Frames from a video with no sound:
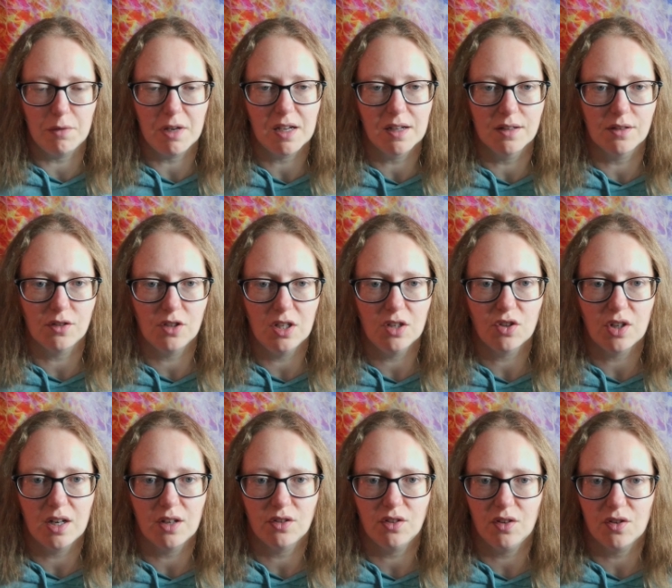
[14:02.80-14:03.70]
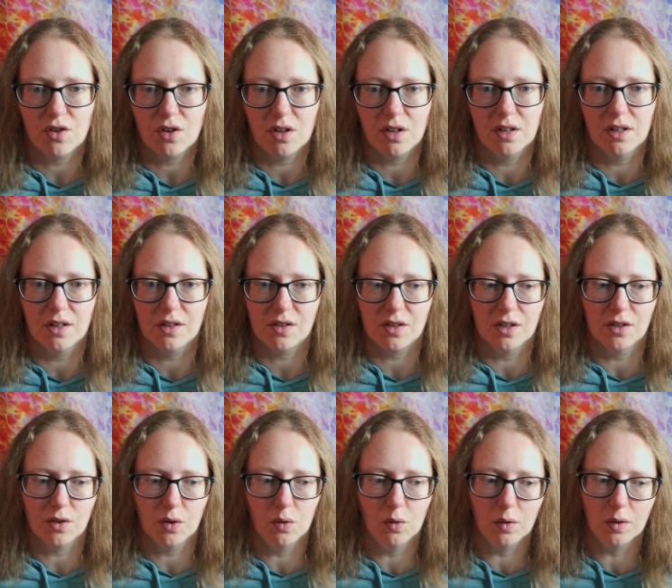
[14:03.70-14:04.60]
because detransitioners are
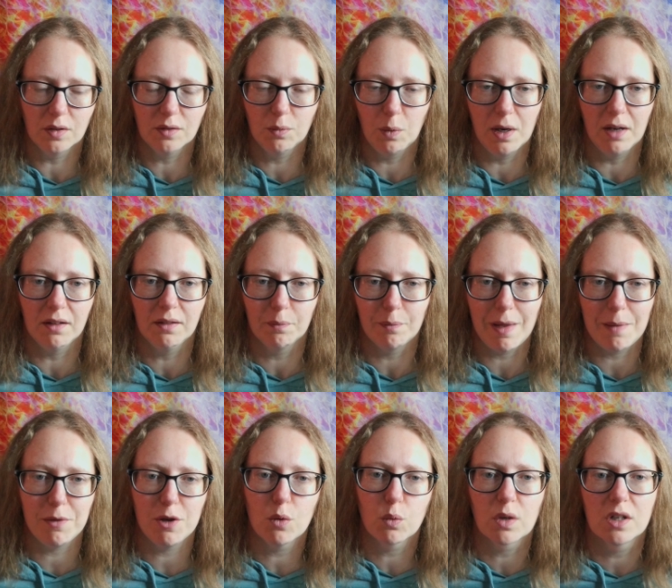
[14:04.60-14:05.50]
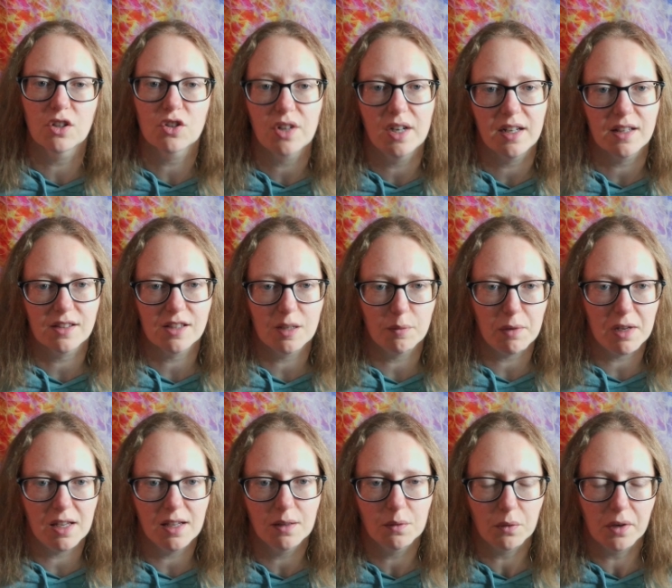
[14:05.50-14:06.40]
told, well, maybe you weren't trans to
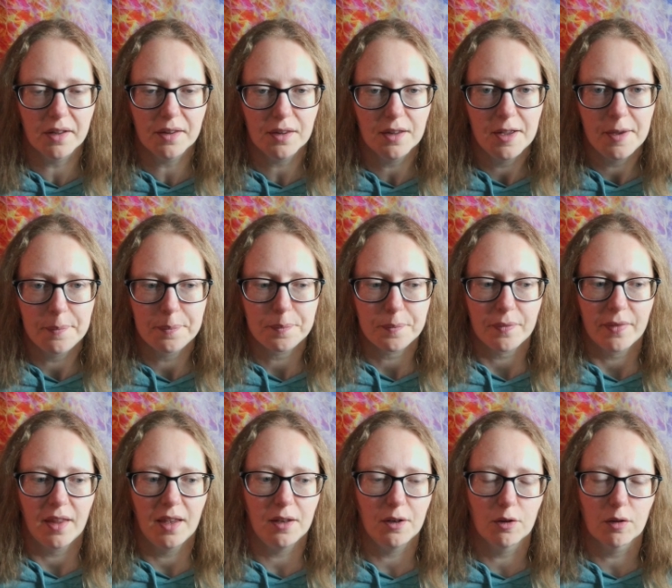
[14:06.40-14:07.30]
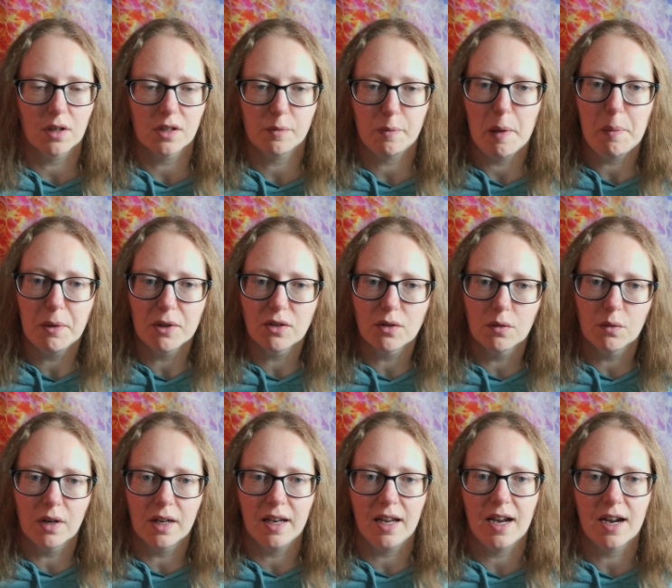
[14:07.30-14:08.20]
begin with. You know, because people don't
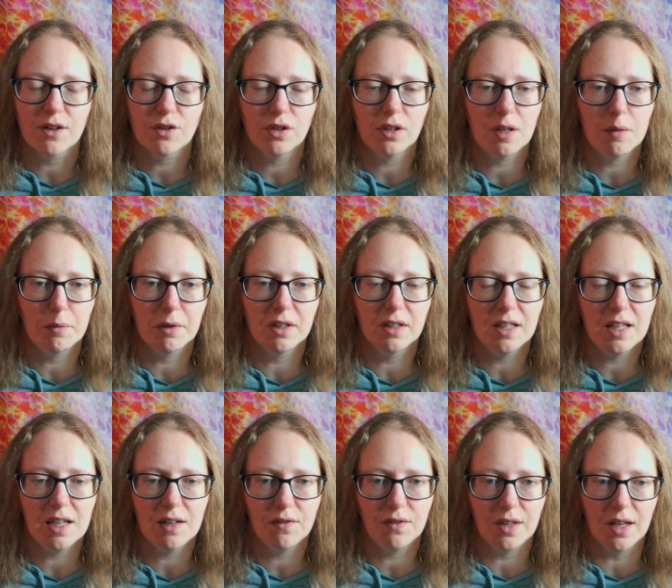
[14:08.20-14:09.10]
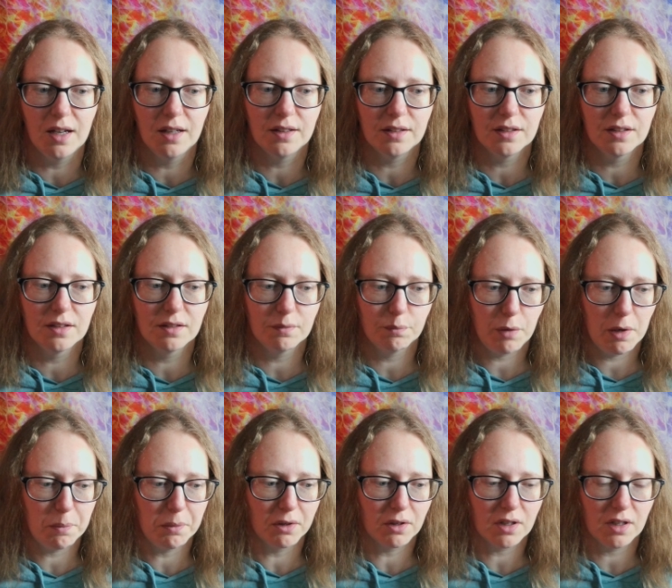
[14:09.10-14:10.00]
want to actually believe that
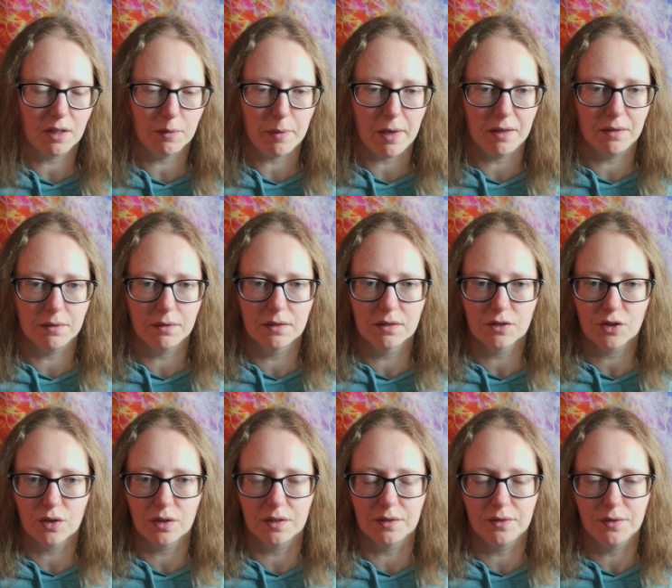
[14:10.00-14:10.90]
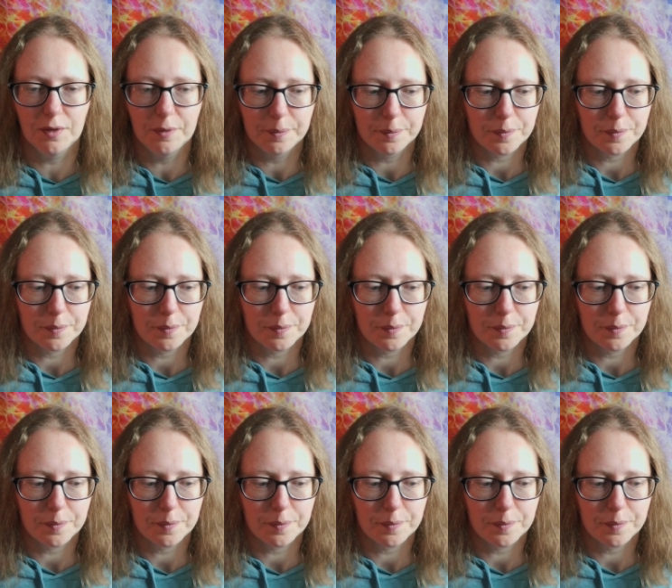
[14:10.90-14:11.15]
people could have been sort of